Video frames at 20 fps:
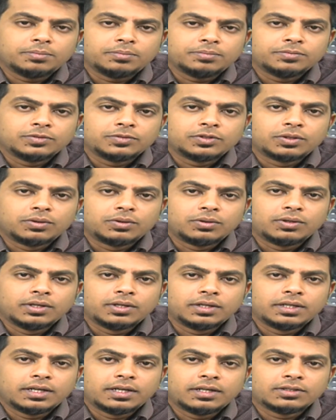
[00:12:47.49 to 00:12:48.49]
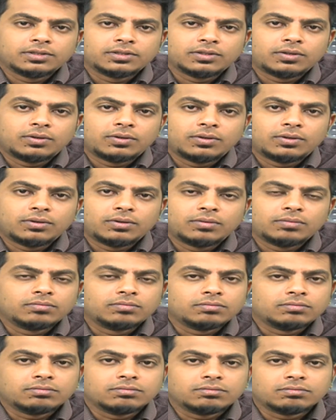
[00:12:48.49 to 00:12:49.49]
So there is no
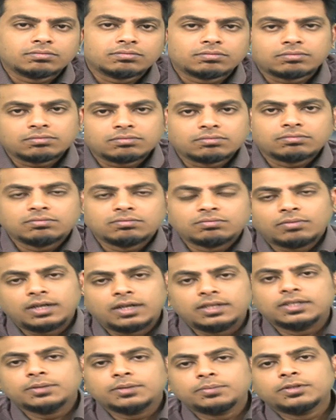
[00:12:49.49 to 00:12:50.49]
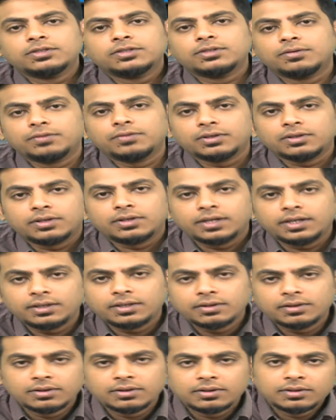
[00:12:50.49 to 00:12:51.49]
multiples of it, right?
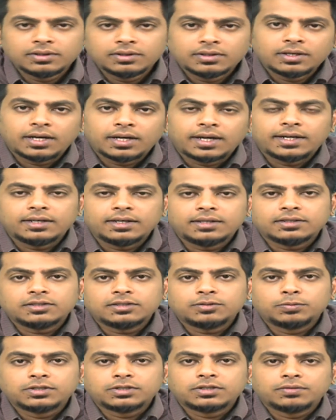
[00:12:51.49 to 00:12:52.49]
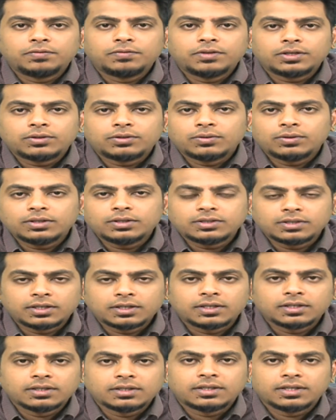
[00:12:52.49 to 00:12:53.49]
And it is specific to a
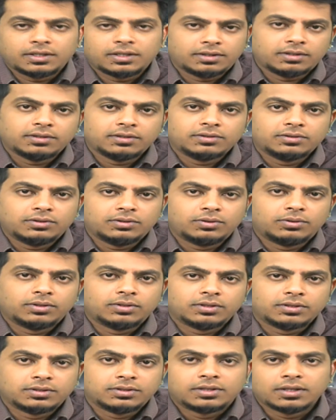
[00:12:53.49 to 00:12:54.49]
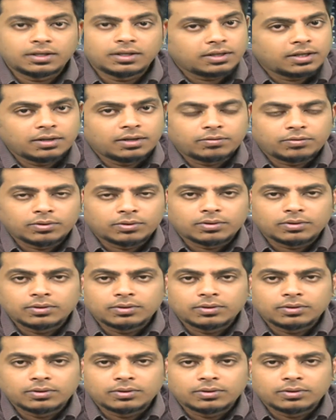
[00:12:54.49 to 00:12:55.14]
certain thing. So it is the telephone.